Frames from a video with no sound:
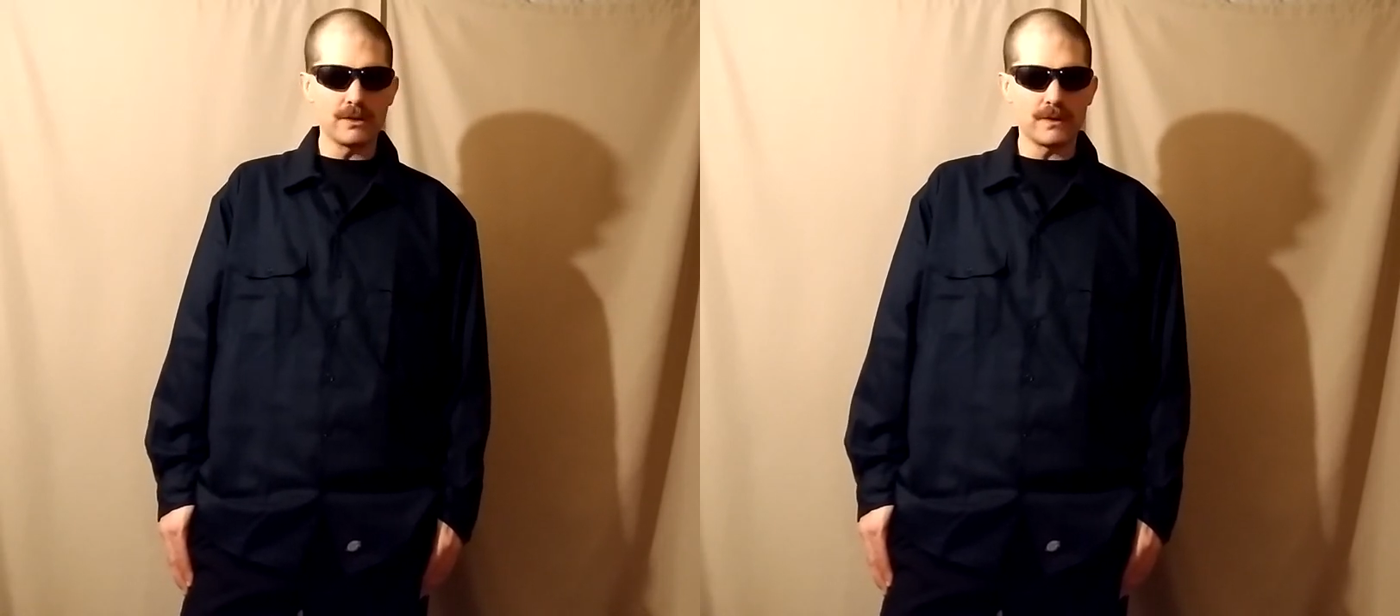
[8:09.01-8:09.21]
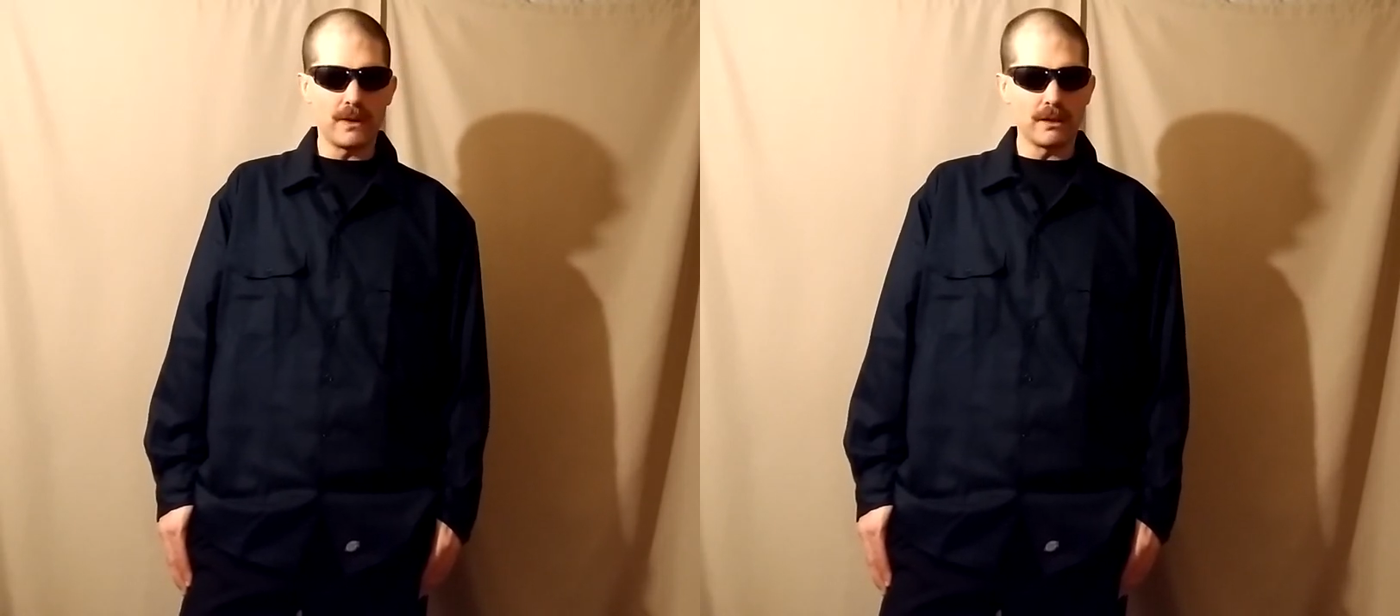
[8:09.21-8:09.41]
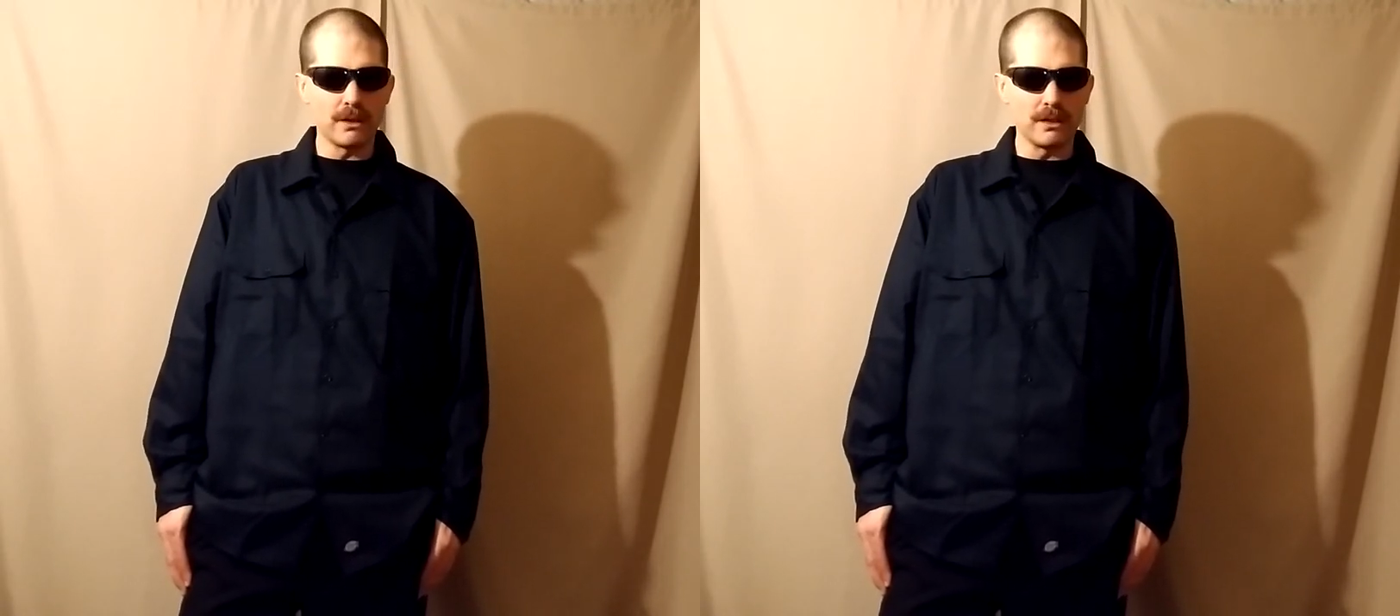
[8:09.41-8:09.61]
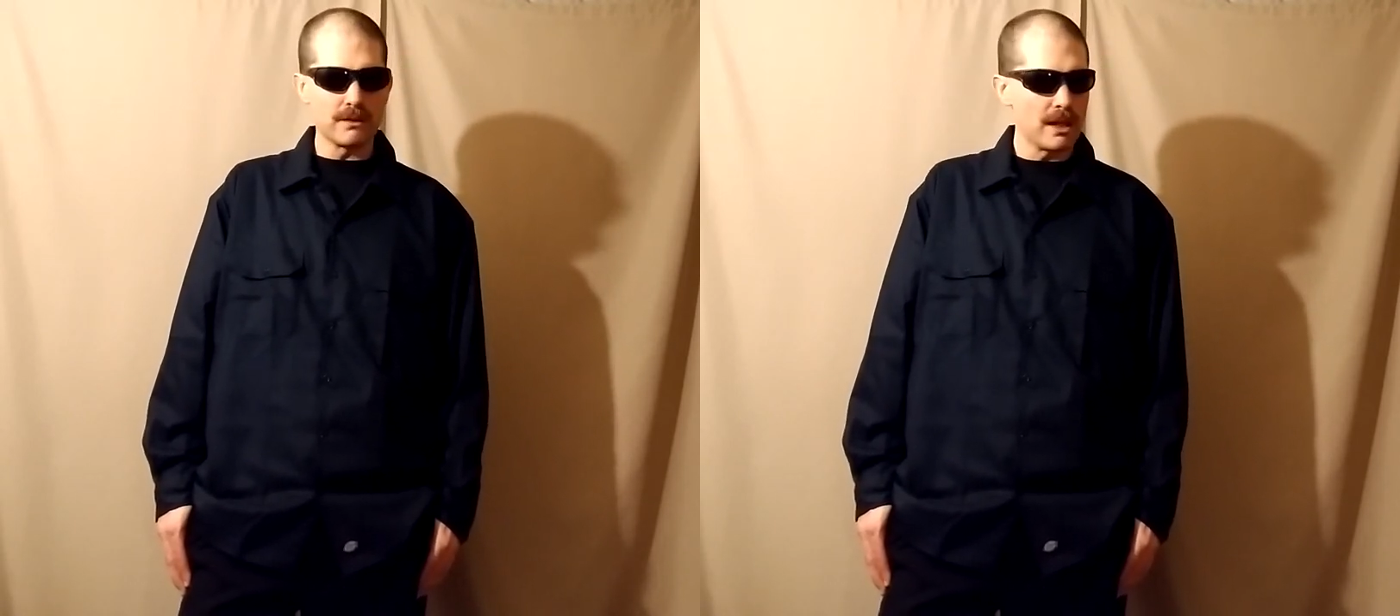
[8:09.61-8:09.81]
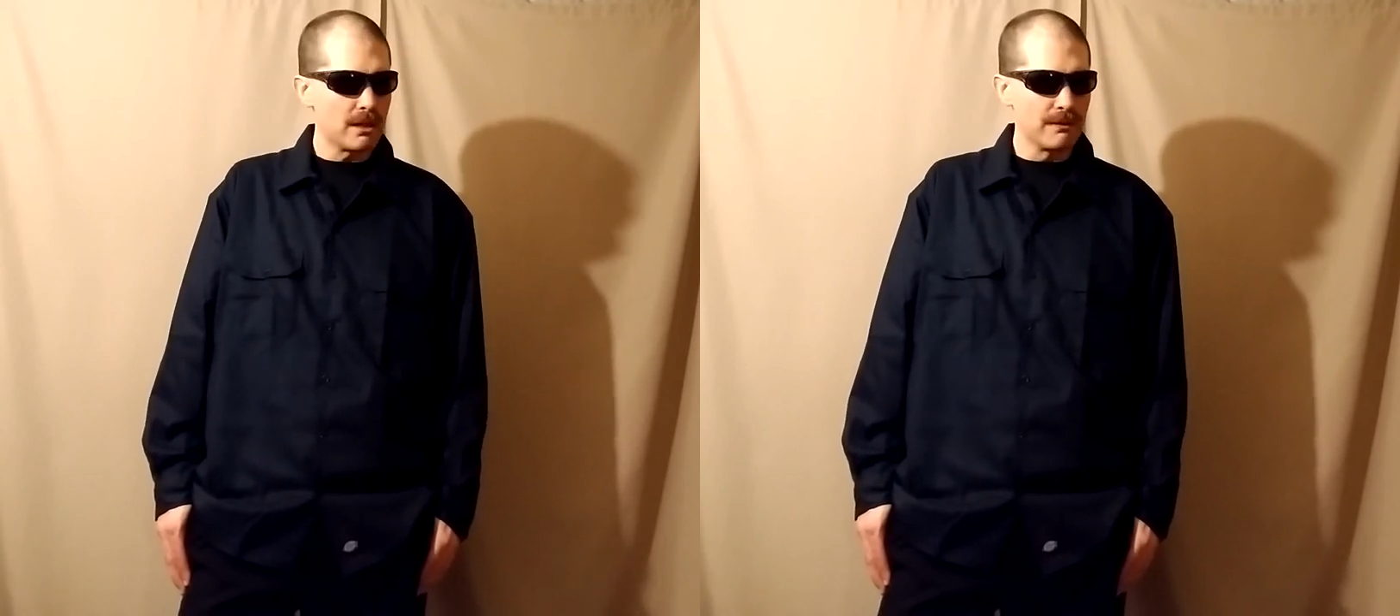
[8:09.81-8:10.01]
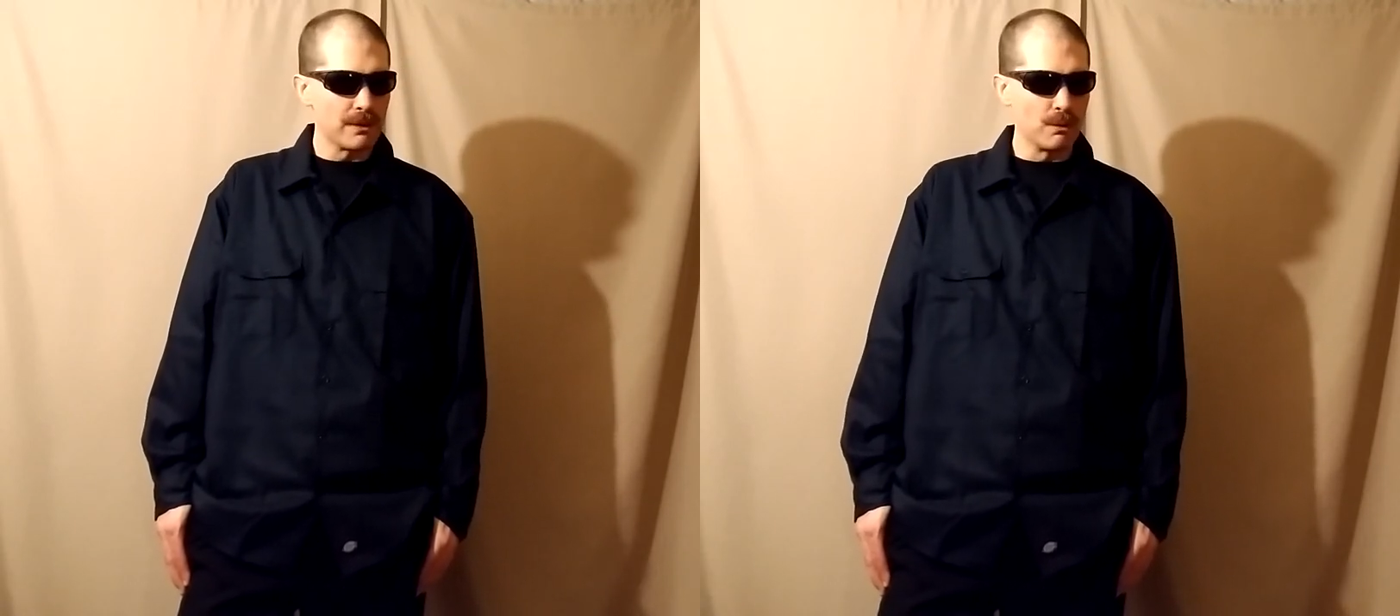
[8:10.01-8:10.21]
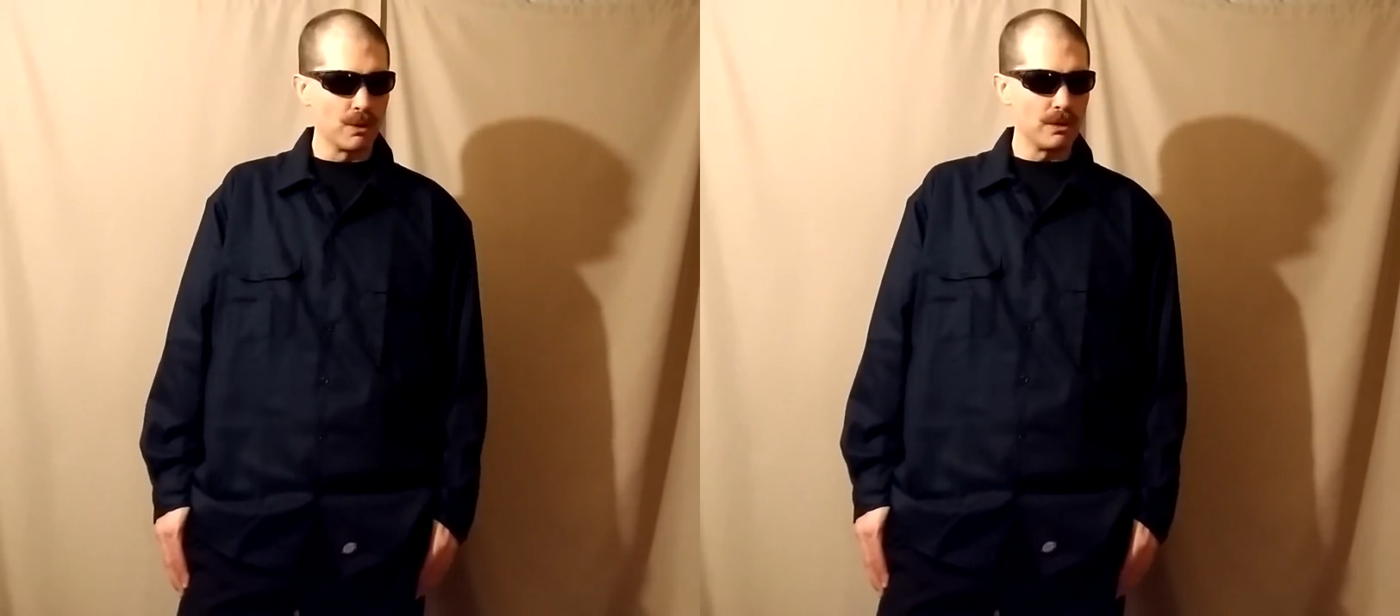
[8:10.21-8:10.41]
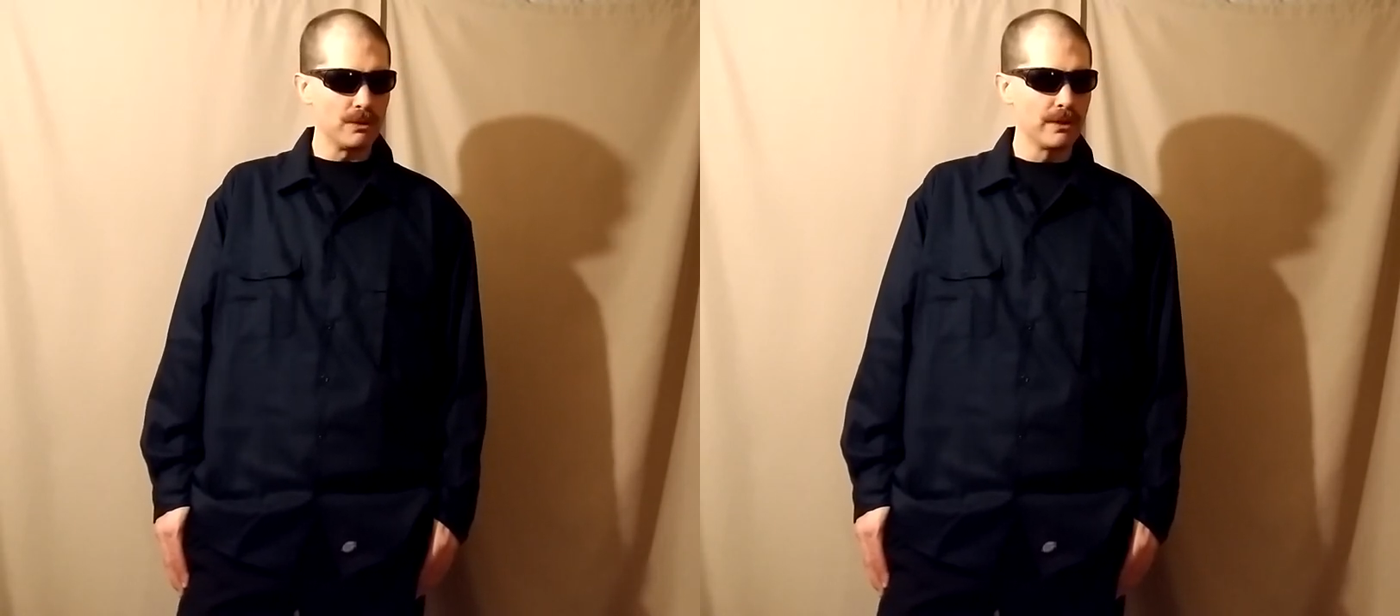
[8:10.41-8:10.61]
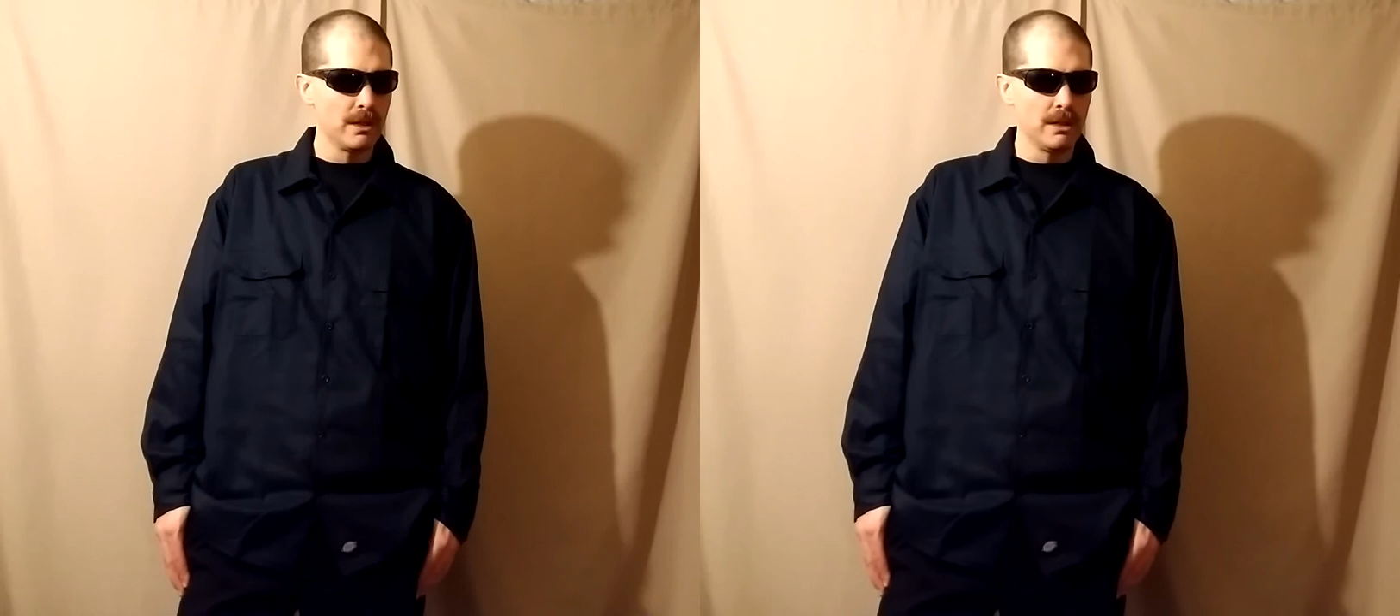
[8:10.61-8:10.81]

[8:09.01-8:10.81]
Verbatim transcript: just think they're going to take over the world.